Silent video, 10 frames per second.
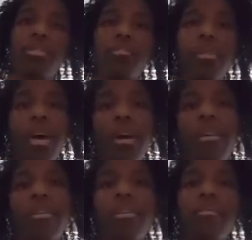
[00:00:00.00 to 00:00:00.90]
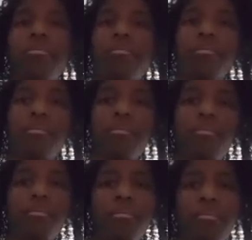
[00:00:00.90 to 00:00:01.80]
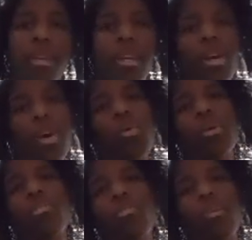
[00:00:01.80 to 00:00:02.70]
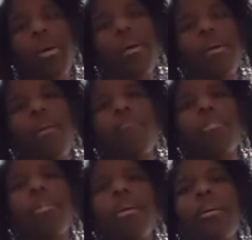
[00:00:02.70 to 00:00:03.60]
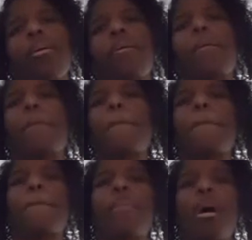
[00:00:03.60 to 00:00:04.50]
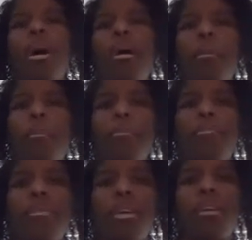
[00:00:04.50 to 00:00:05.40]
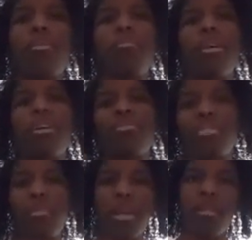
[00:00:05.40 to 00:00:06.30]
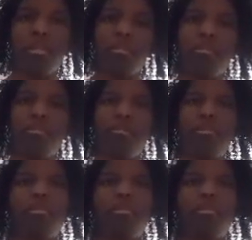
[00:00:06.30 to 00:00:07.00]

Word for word: Gemini, they can go either way. I feel like. Um, they can be introspective